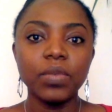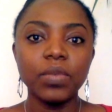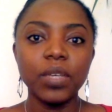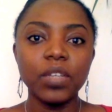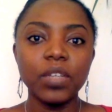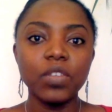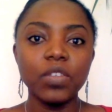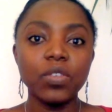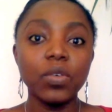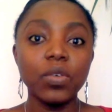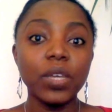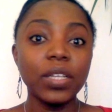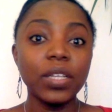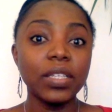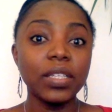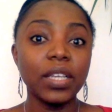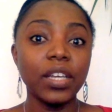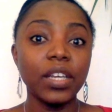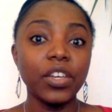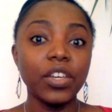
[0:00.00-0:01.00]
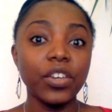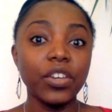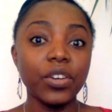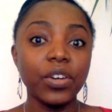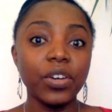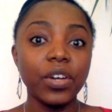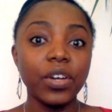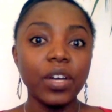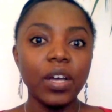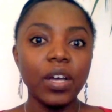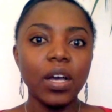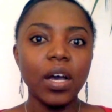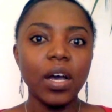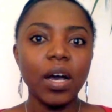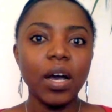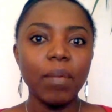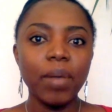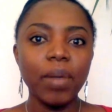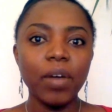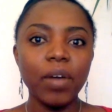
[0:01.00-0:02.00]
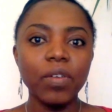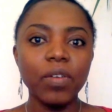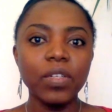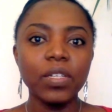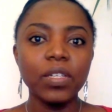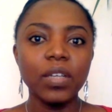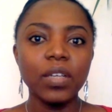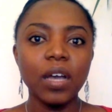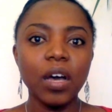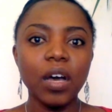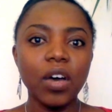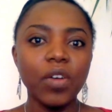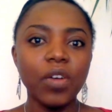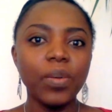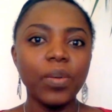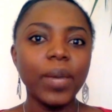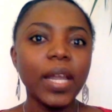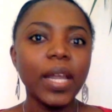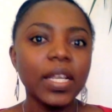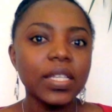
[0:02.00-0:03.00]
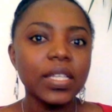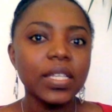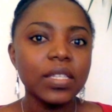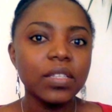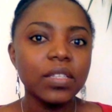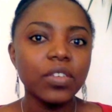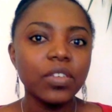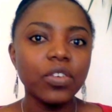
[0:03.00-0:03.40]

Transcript: We are so insecure about our race.